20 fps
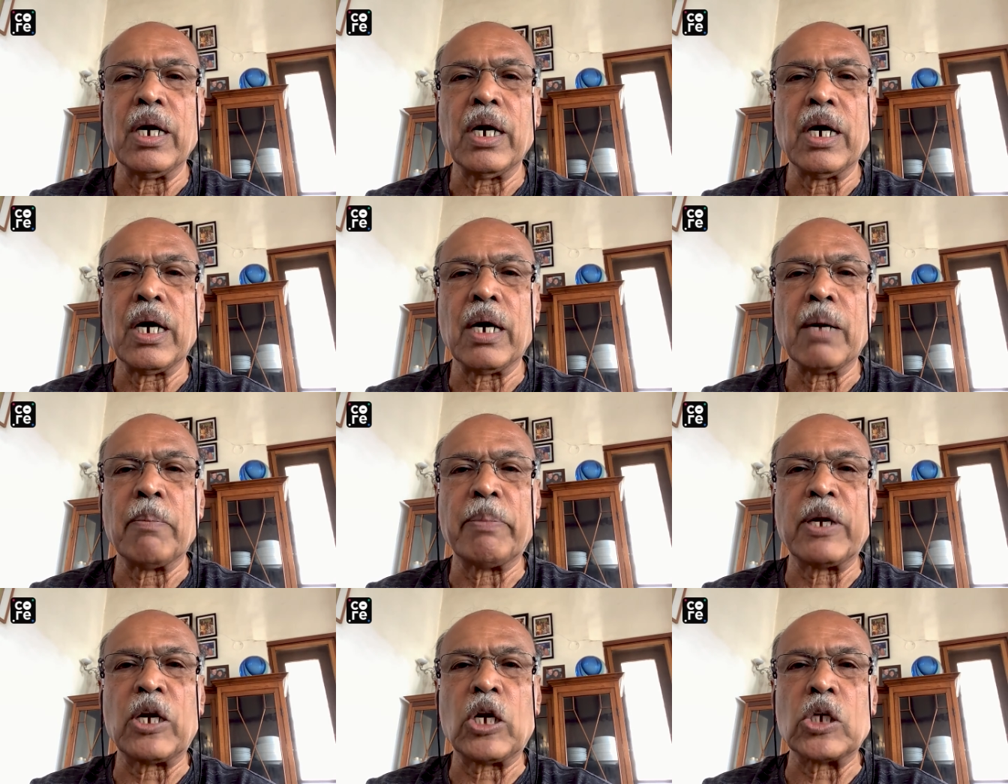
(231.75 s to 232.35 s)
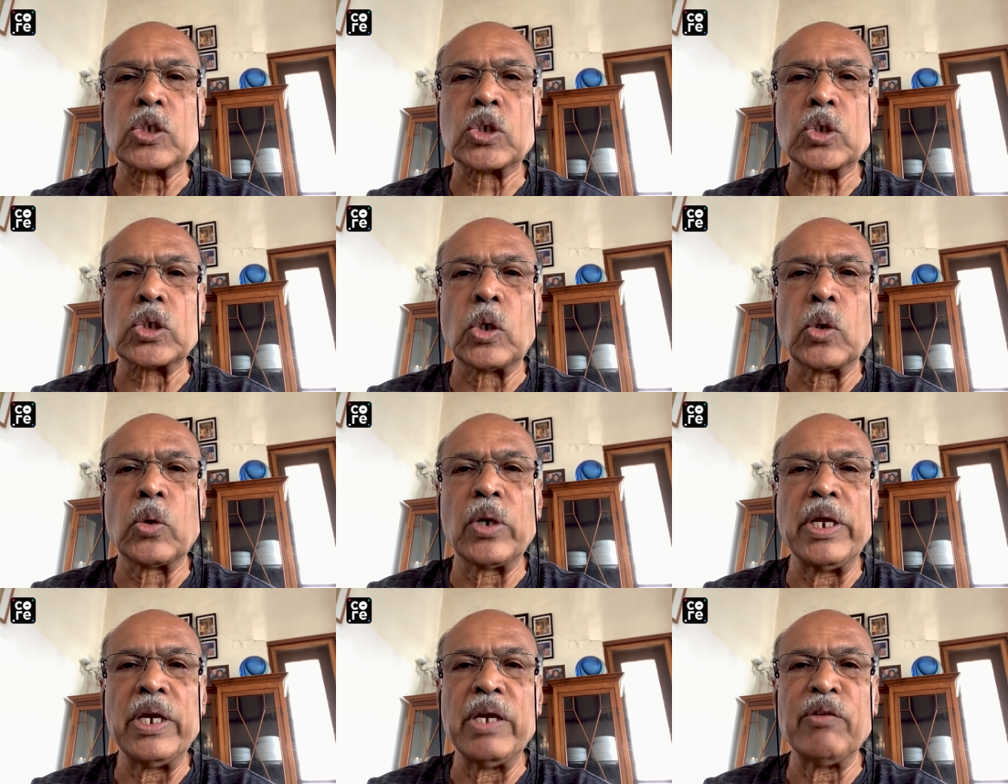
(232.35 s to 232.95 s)
uh, because
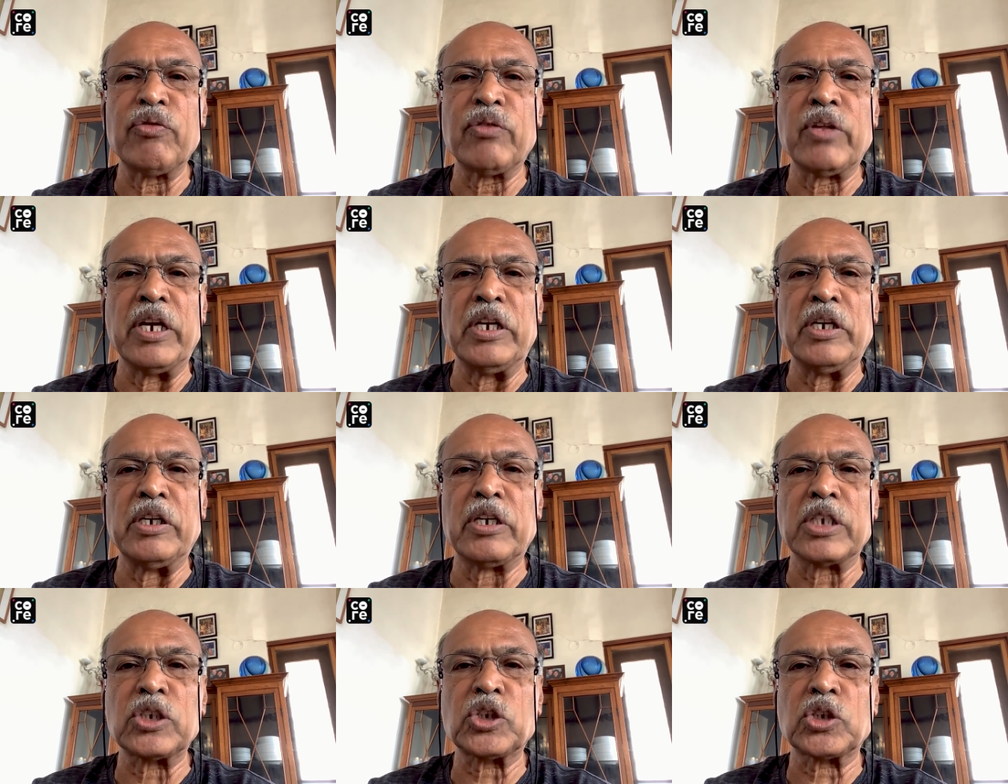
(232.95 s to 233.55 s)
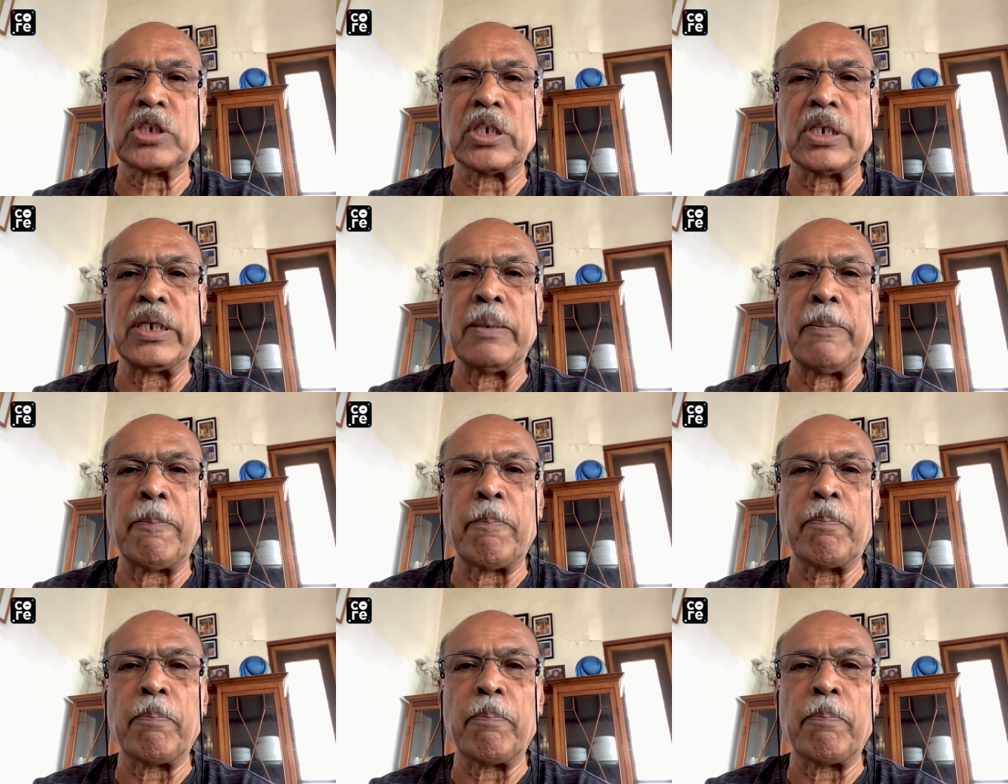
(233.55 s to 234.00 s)
only if the industry